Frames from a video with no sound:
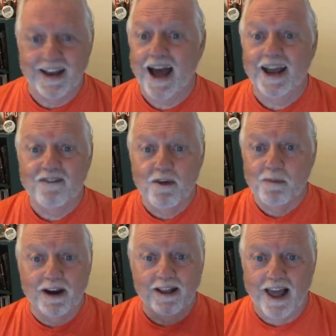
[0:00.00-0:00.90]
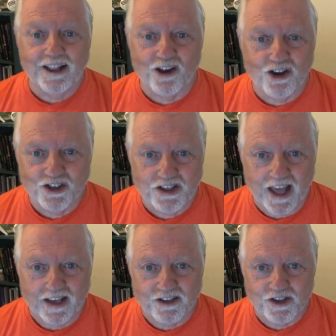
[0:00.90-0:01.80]
Not everybody liked our
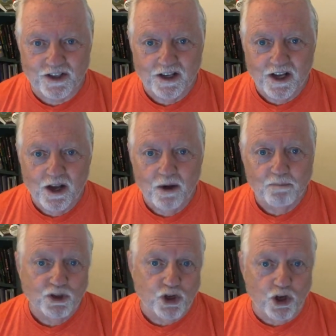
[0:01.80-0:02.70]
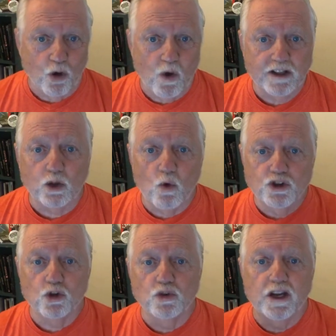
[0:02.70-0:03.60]
steaks. But you know what? The
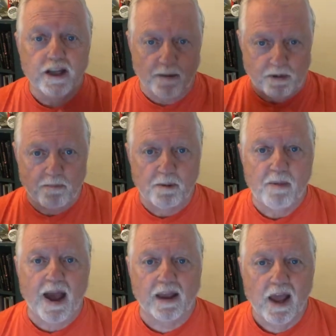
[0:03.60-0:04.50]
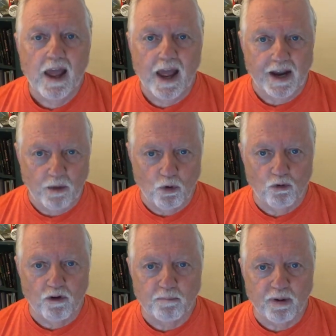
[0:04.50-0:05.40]
ones who did kept coming back, and they would
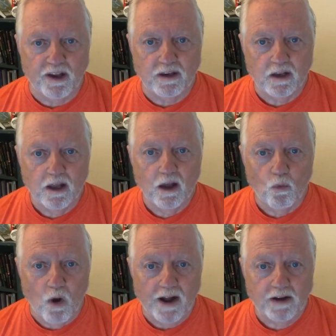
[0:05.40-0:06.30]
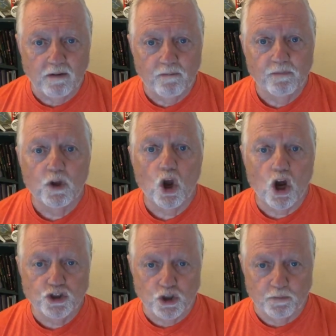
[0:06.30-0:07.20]
repeat what?
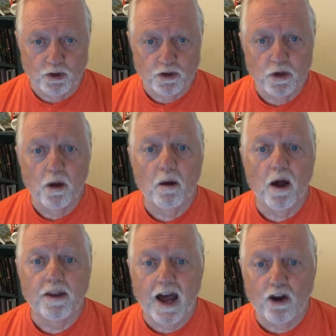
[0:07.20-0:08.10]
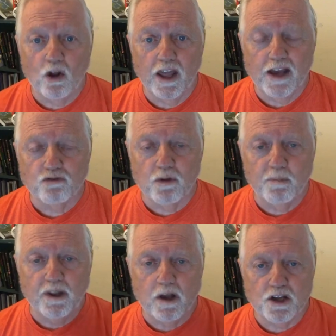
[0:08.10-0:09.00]
Customers. Not only as
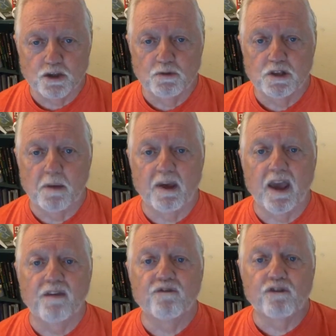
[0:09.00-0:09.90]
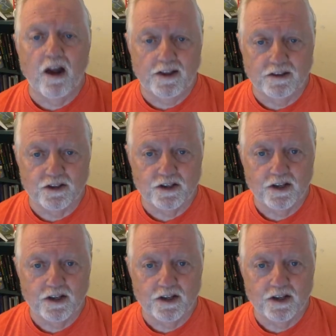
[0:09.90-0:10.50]
repeat customers, they became friends.